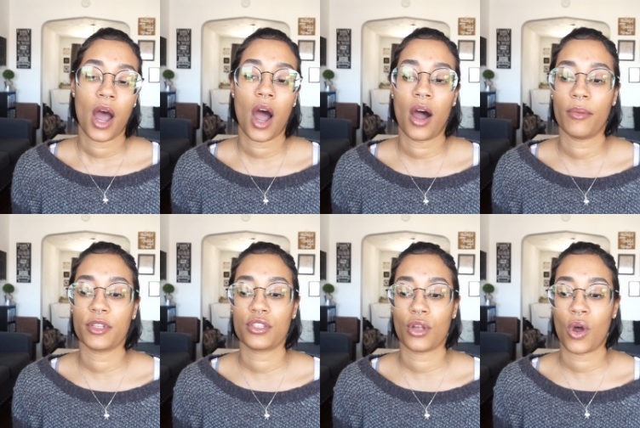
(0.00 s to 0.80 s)
Um,
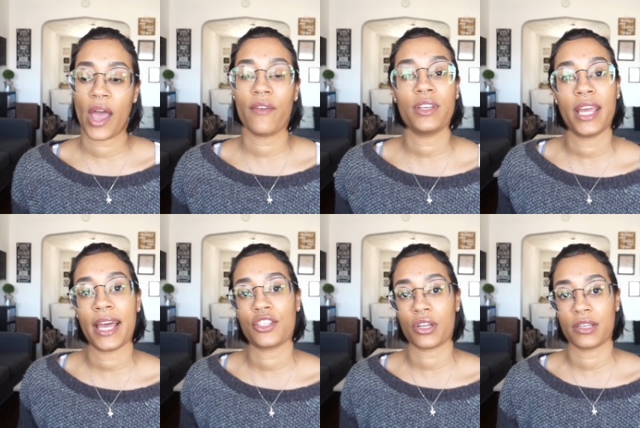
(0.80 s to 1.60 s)
so every day
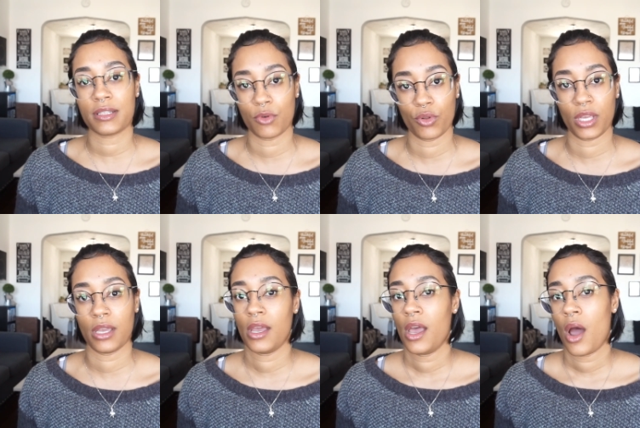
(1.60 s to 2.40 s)
I drink a smoothie,